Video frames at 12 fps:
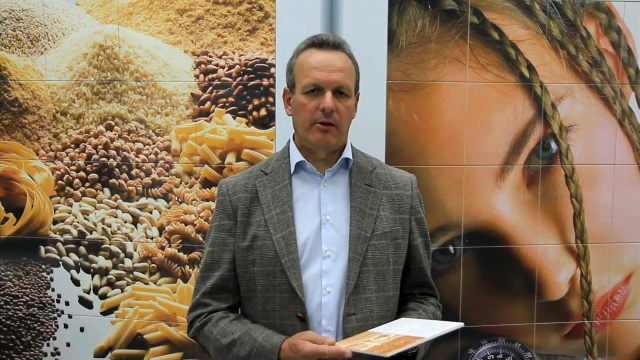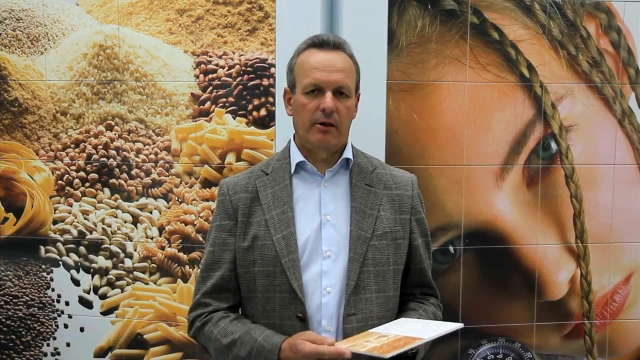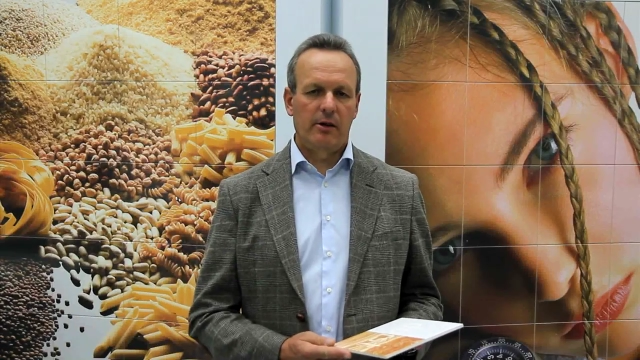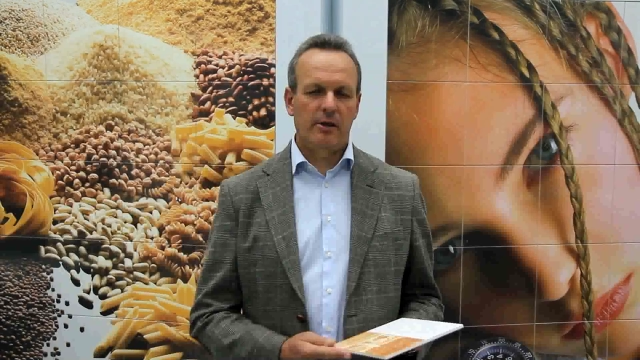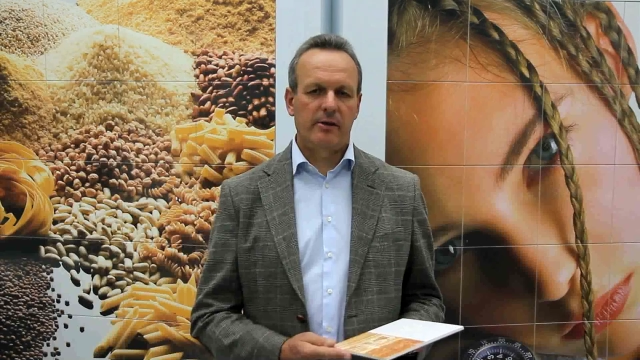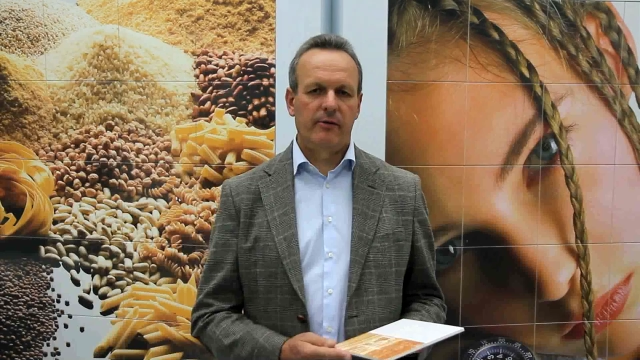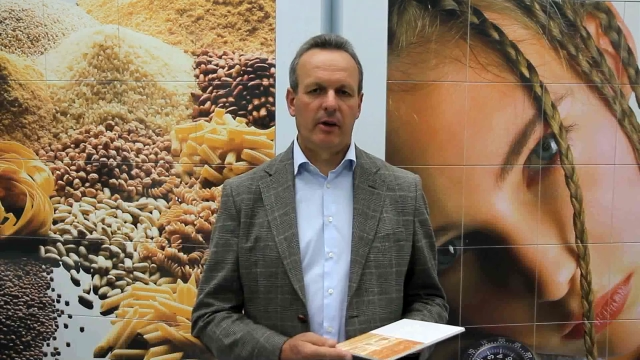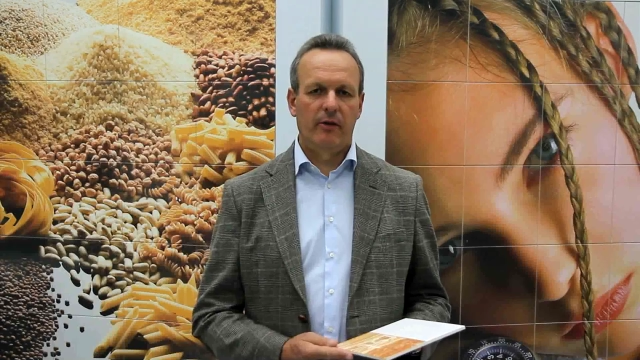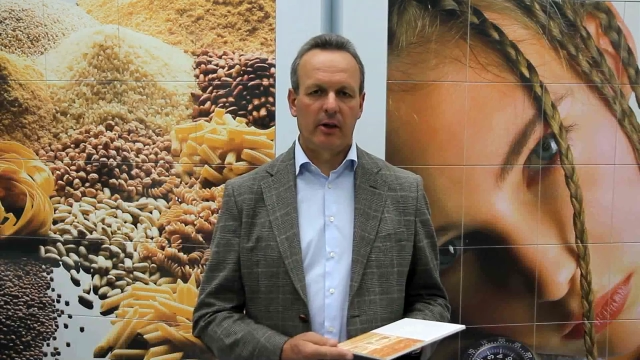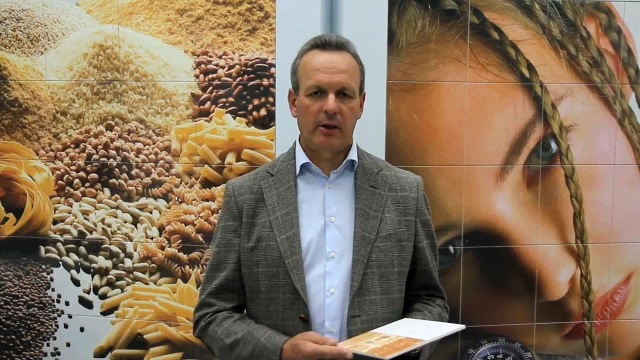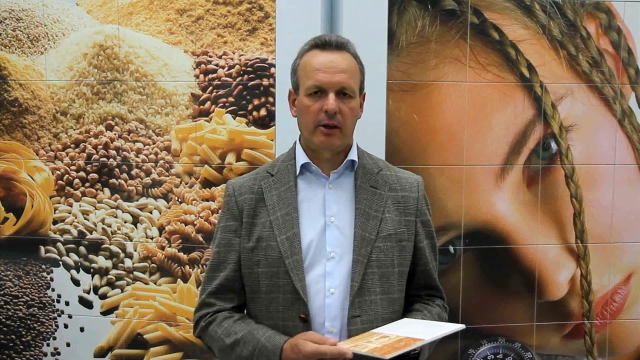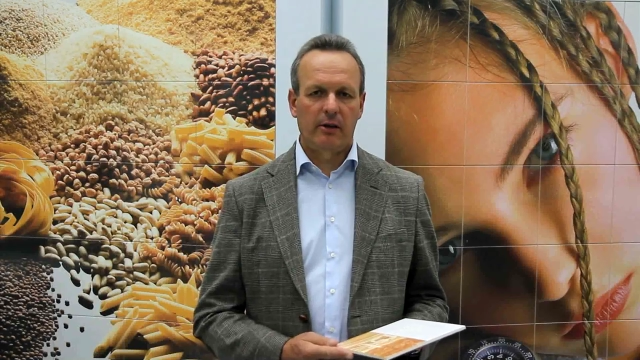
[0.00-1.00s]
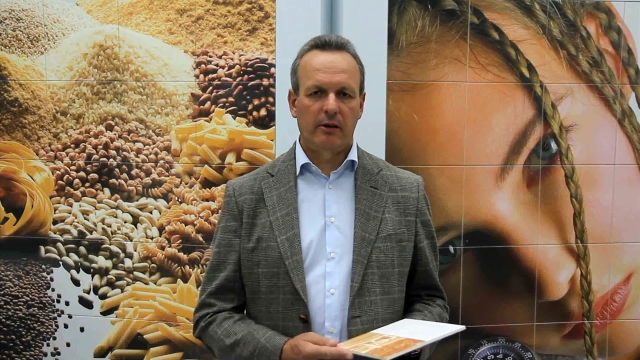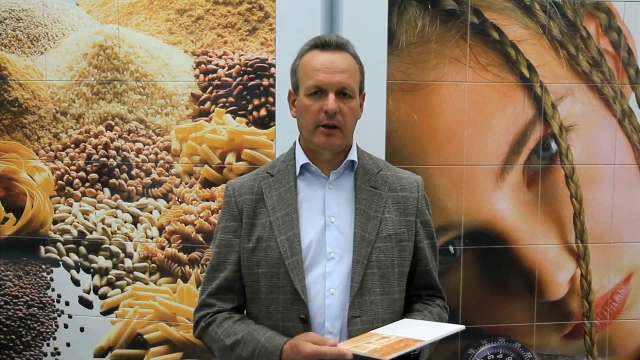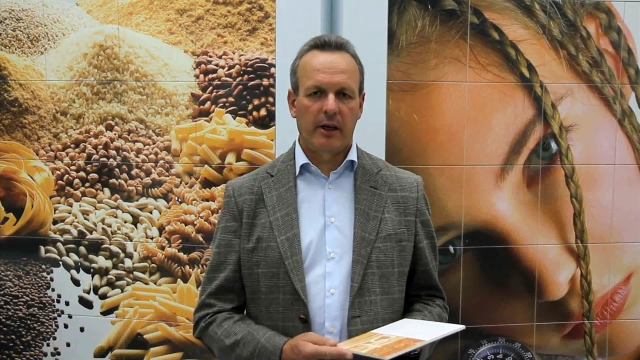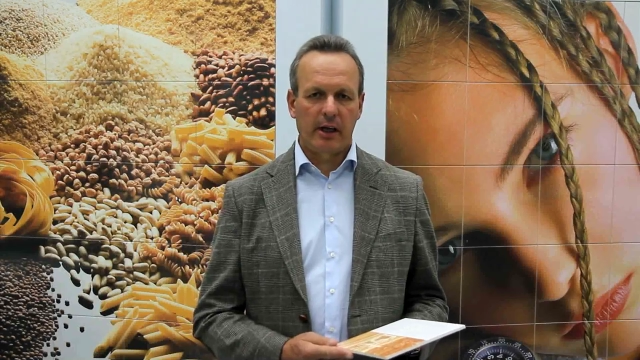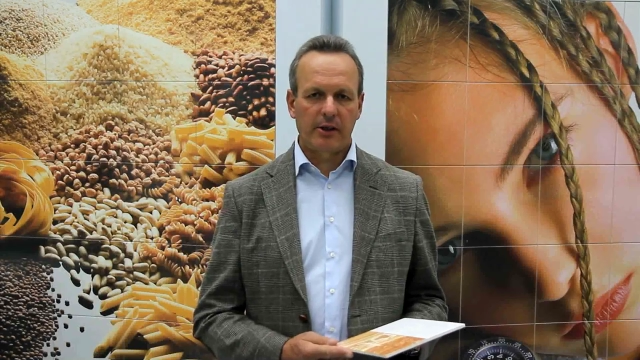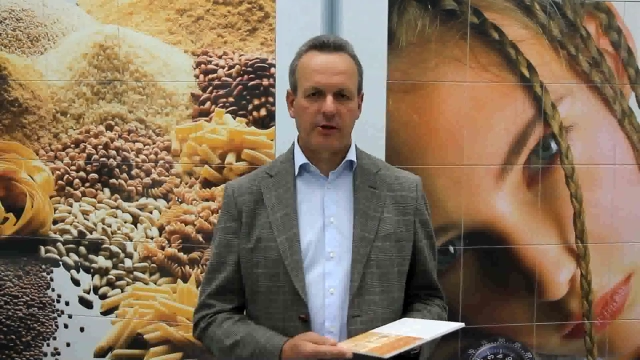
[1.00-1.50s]
Durst, we are working on the
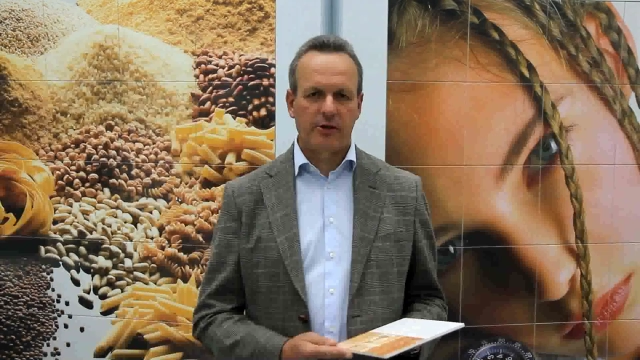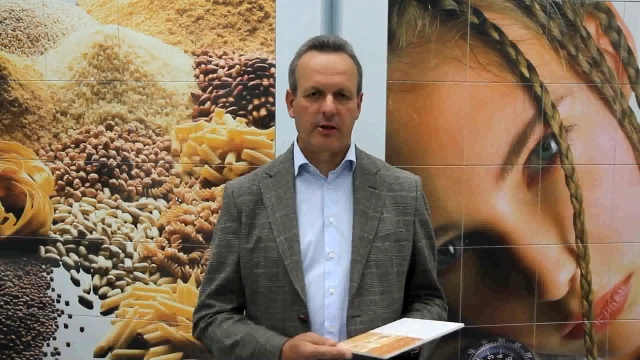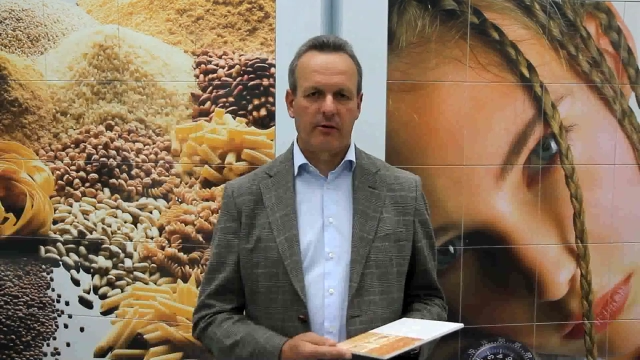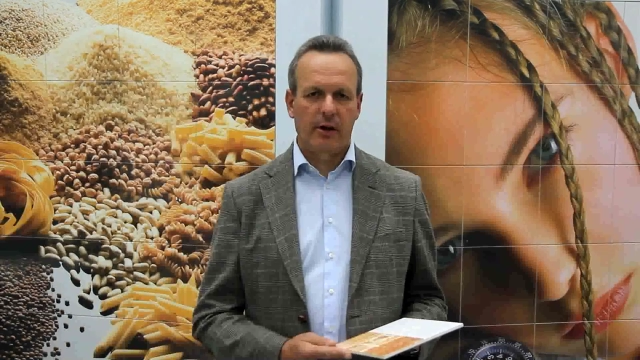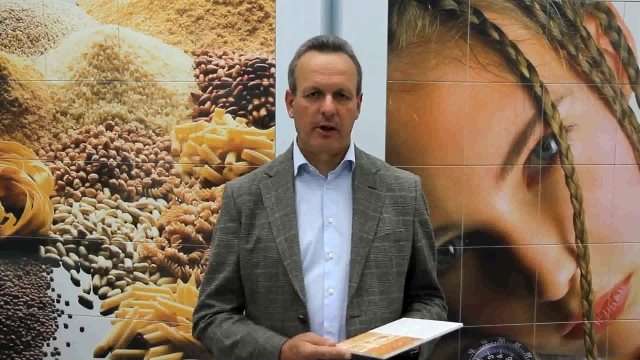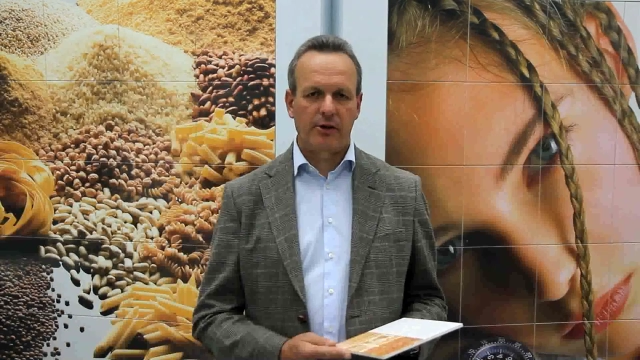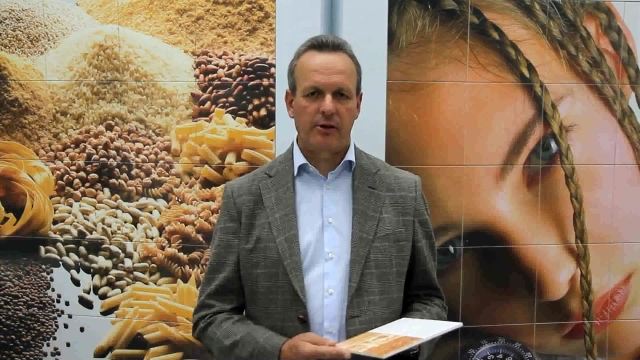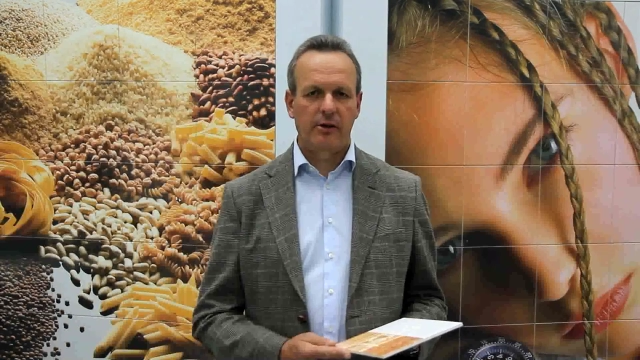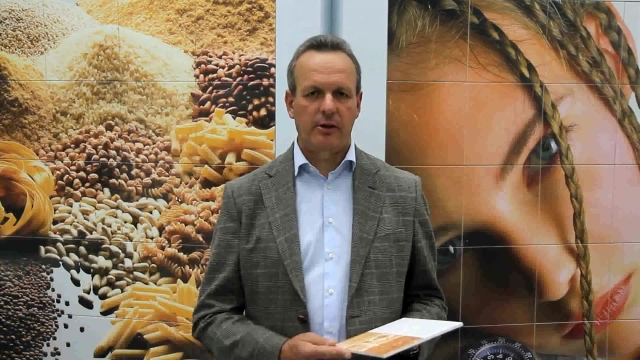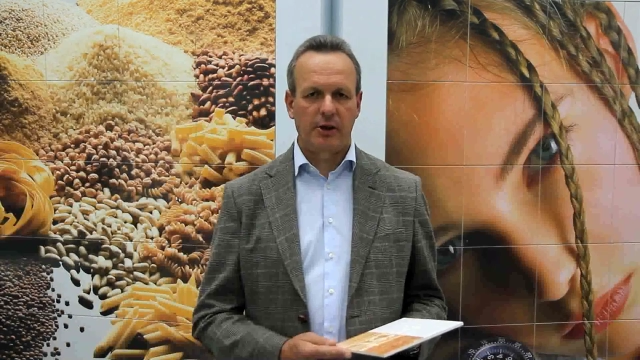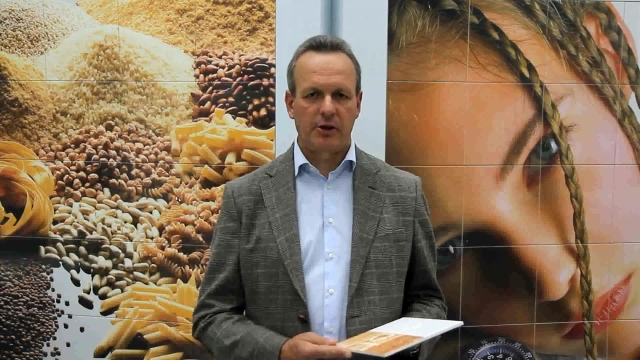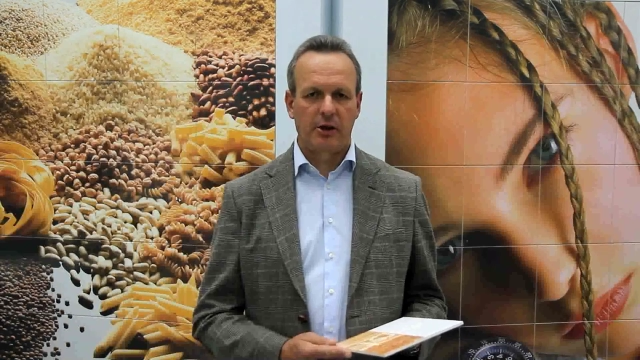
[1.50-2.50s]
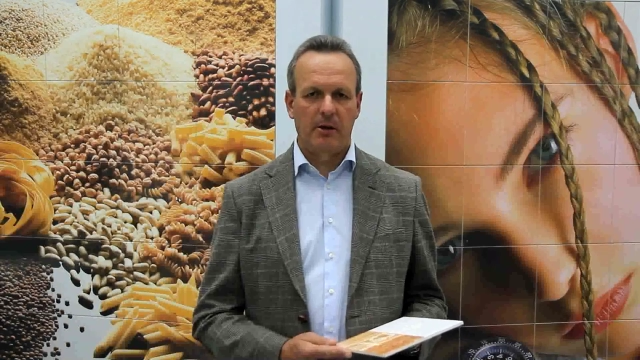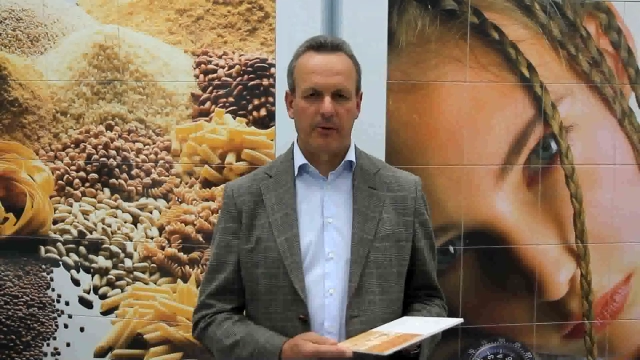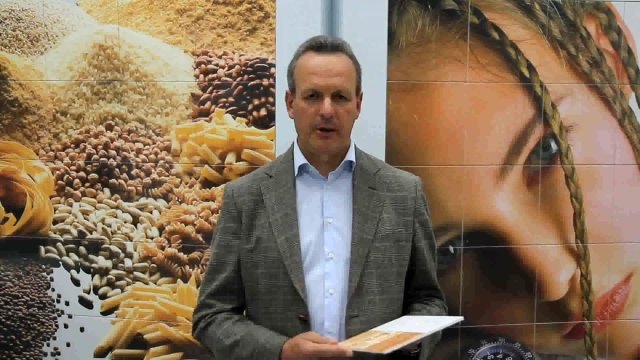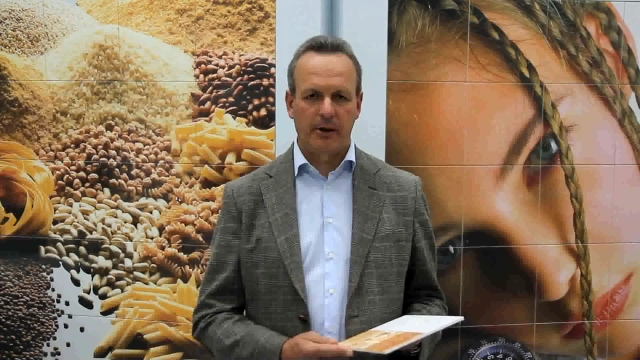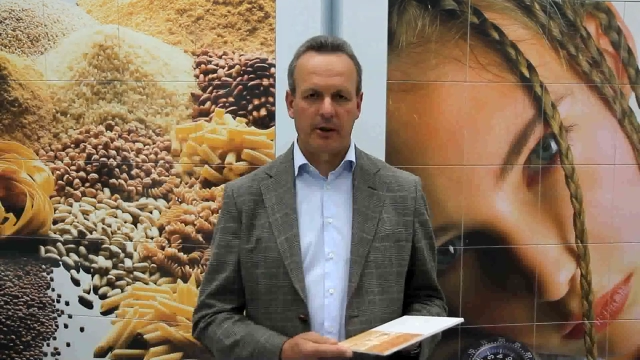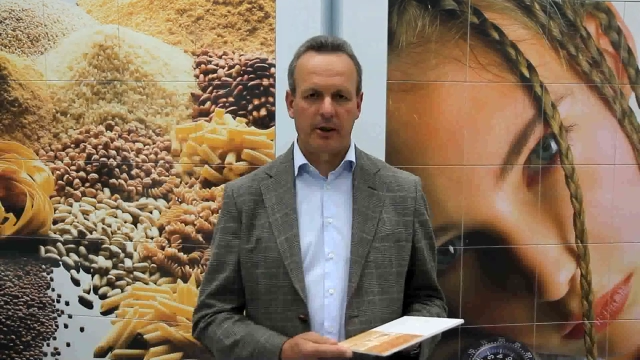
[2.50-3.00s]
next generation digital
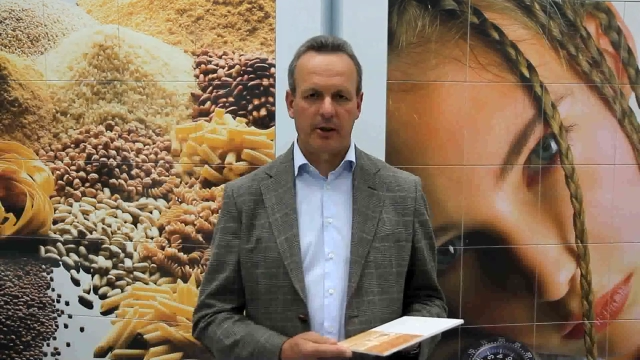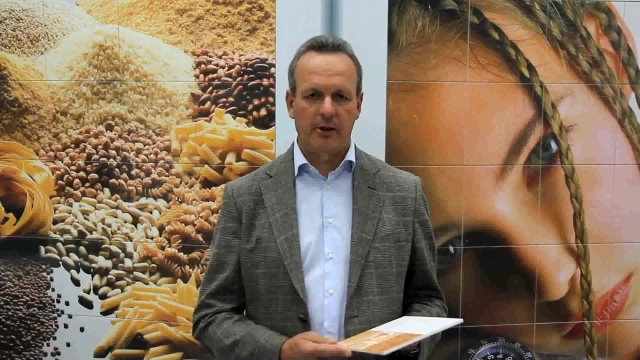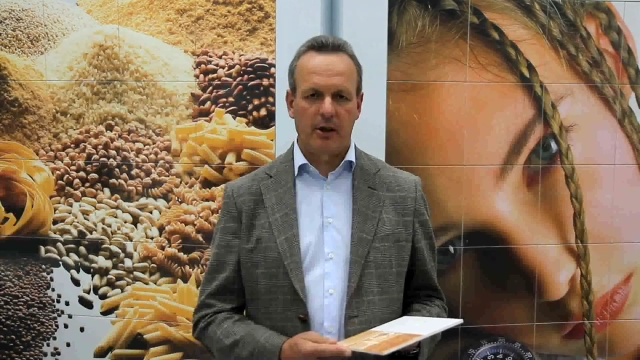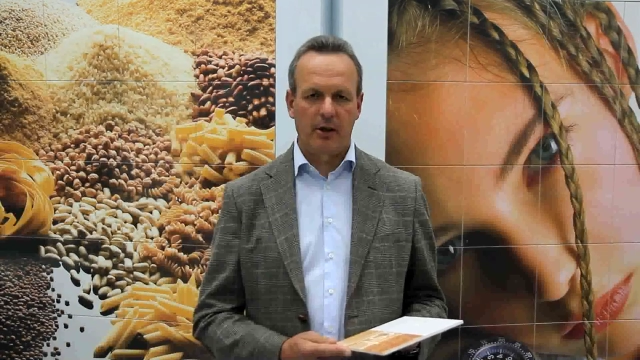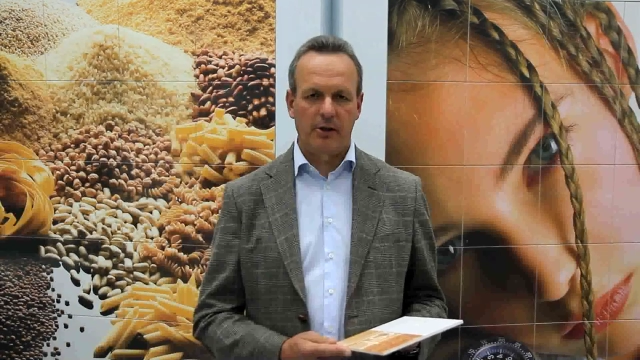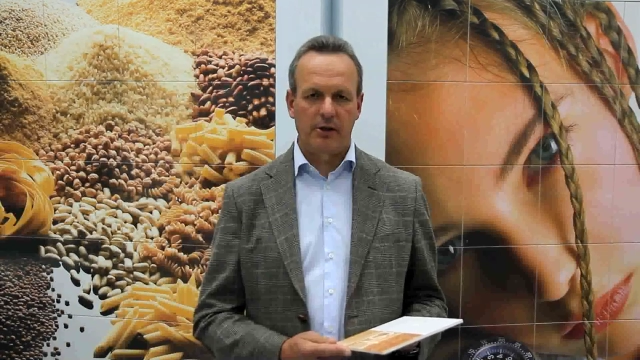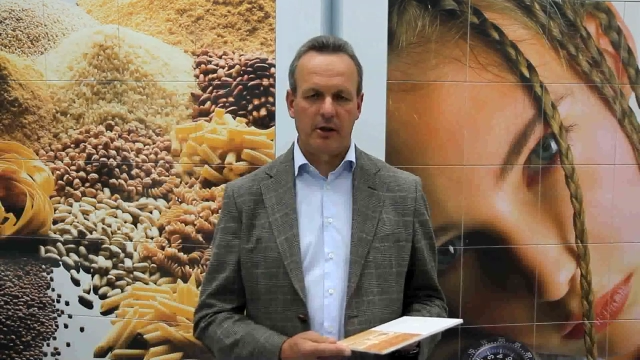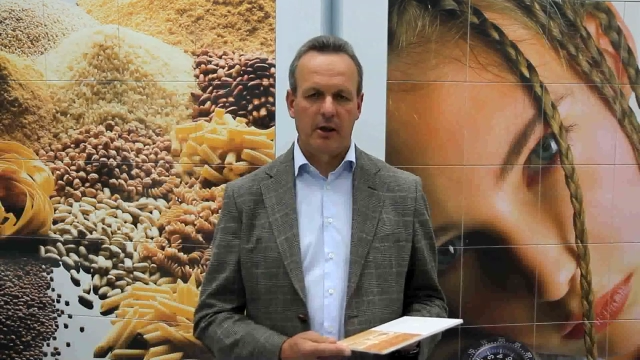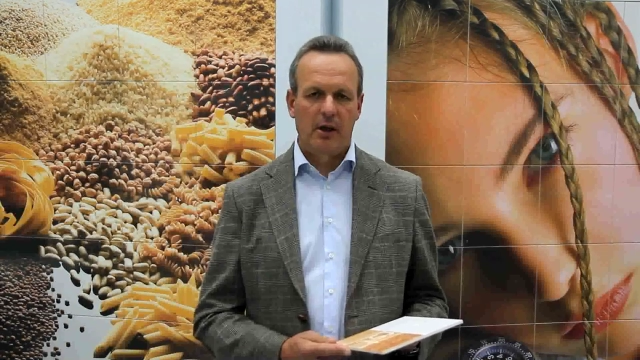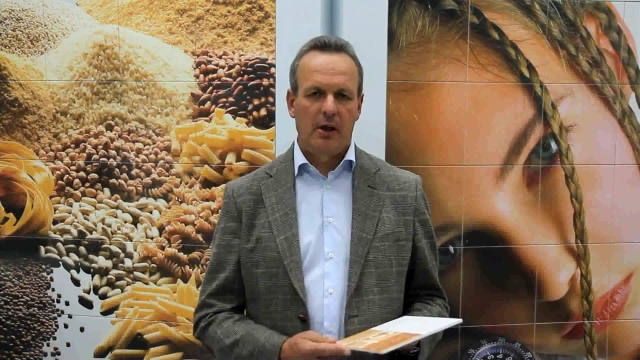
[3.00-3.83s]
printing technology,